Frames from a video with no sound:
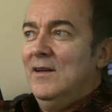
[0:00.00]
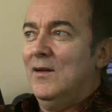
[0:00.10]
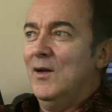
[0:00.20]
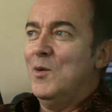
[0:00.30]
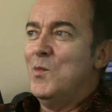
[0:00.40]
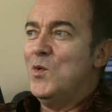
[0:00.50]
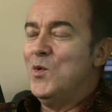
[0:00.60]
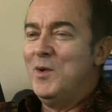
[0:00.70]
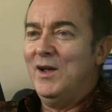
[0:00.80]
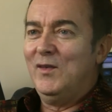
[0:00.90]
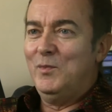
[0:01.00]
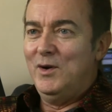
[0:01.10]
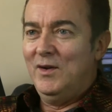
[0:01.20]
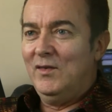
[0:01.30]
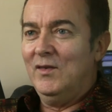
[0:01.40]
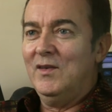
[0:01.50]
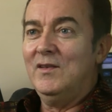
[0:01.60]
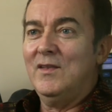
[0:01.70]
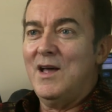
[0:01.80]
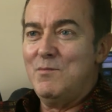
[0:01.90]
um, all my experiences
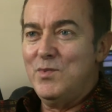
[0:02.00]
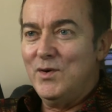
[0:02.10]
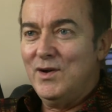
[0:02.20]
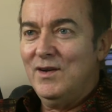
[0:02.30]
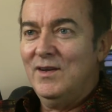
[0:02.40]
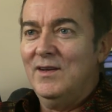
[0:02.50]
into that book.